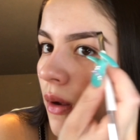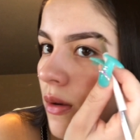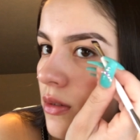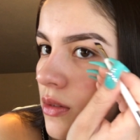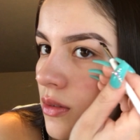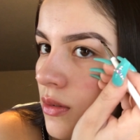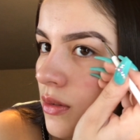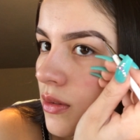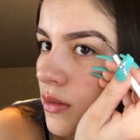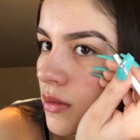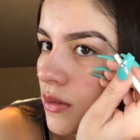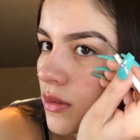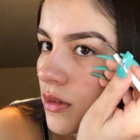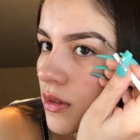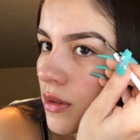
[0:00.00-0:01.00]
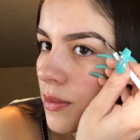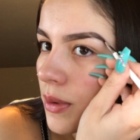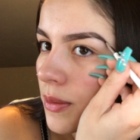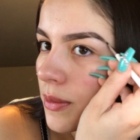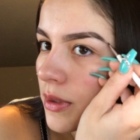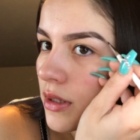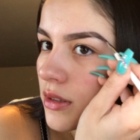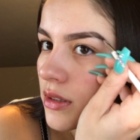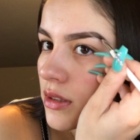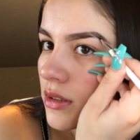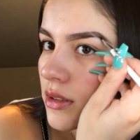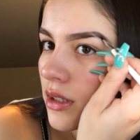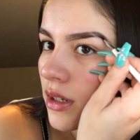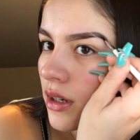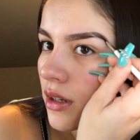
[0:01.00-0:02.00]
so the pomade doesn't
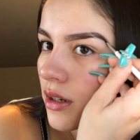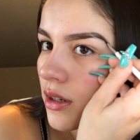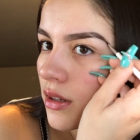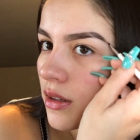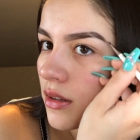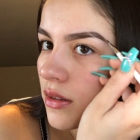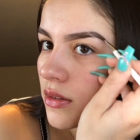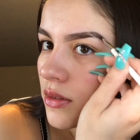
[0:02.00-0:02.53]
stay on it,